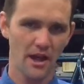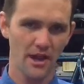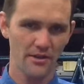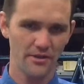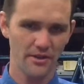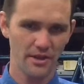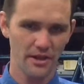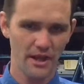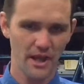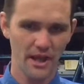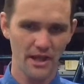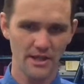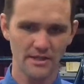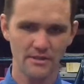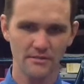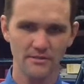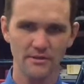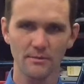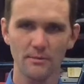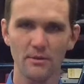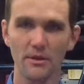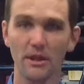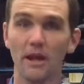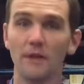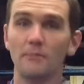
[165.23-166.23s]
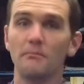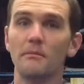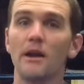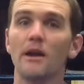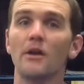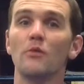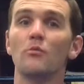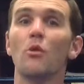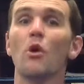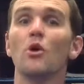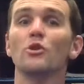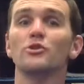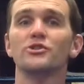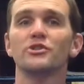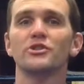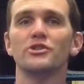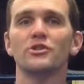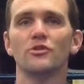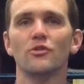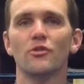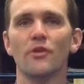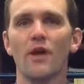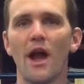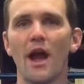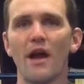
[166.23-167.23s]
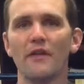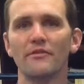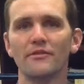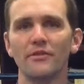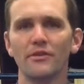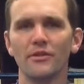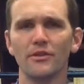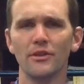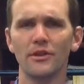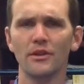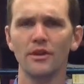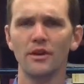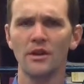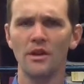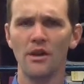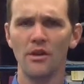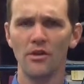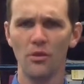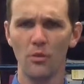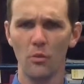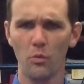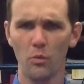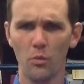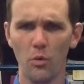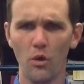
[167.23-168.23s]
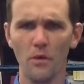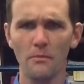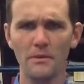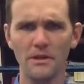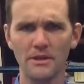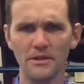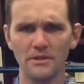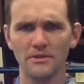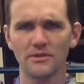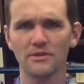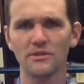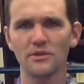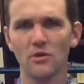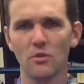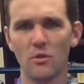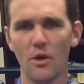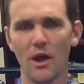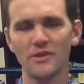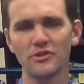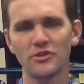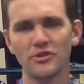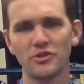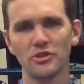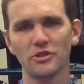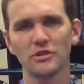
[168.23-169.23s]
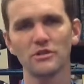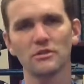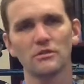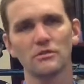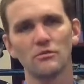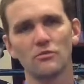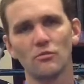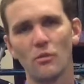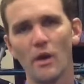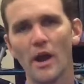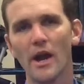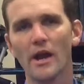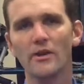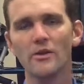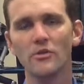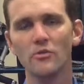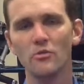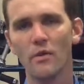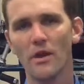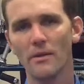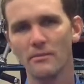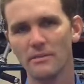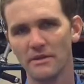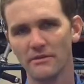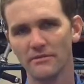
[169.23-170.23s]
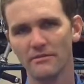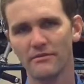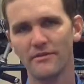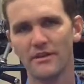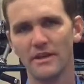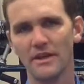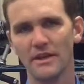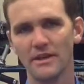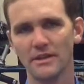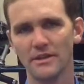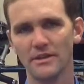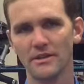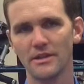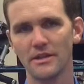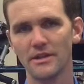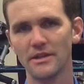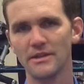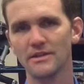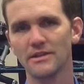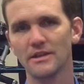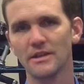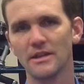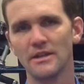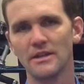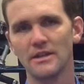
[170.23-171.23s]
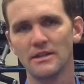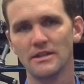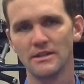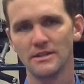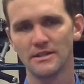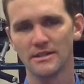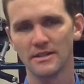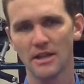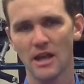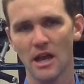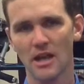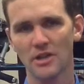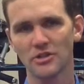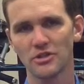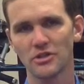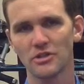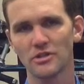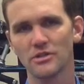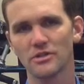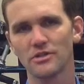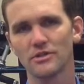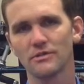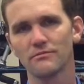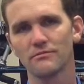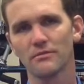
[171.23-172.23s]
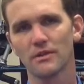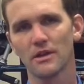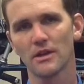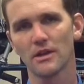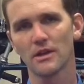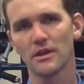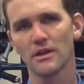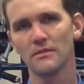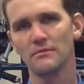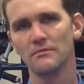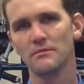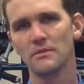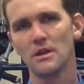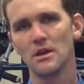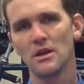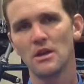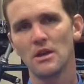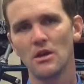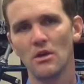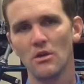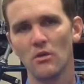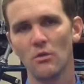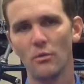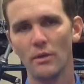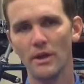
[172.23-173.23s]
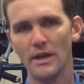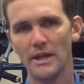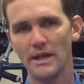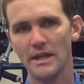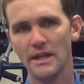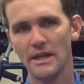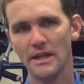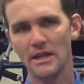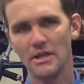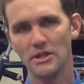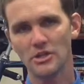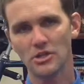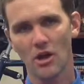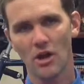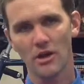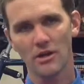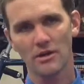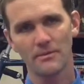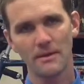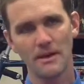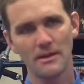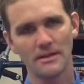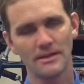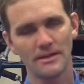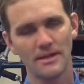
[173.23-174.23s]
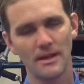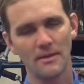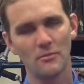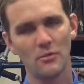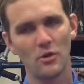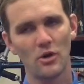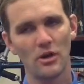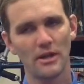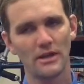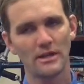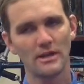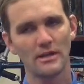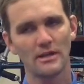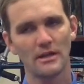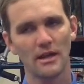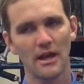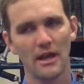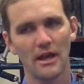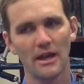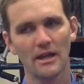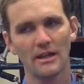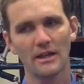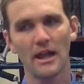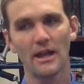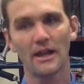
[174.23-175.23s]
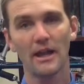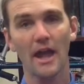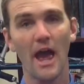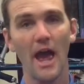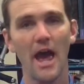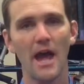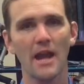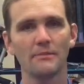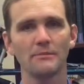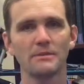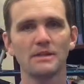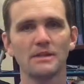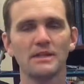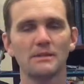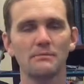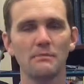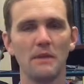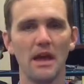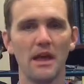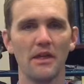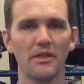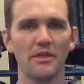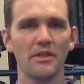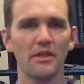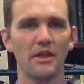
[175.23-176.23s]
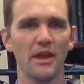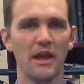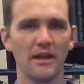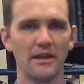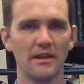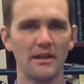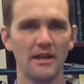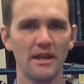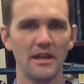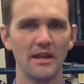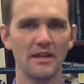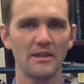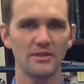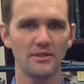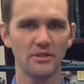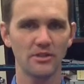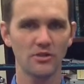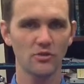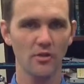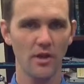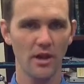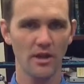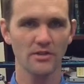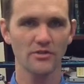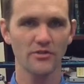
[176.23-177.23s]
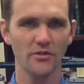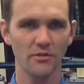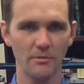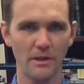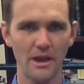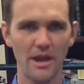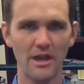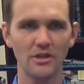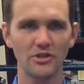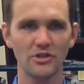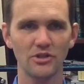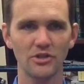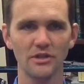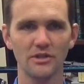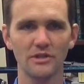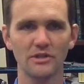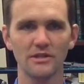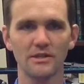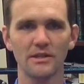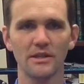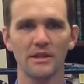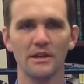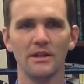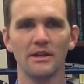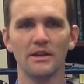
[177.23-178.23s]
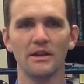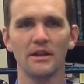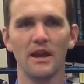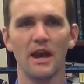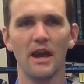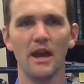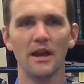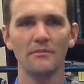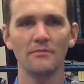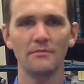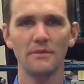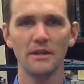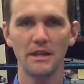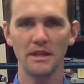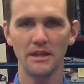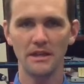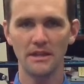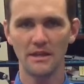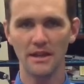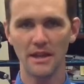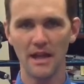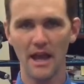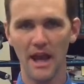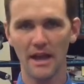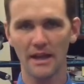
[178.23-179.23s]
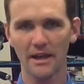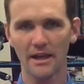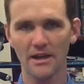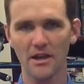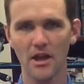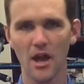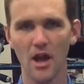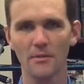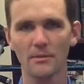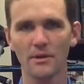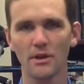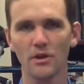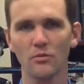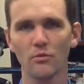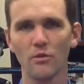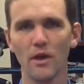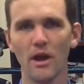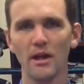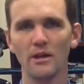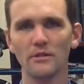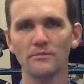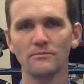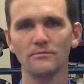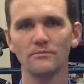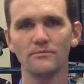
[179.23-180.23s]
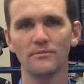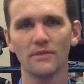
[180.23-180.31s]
the case of someone like Mary Wollstonecraft and the woman's question. Where do women fit into these discussions? We talked about someone like Adam Smith and his transformations in the economic realm.